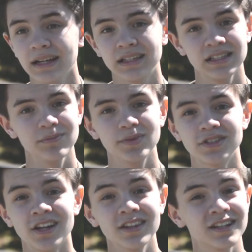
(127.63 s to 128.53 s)
Keep each
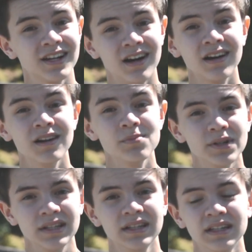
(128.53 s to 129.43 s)
other
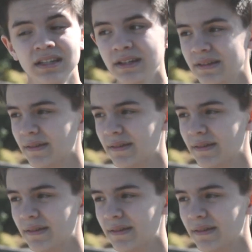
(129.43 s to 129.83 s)
company.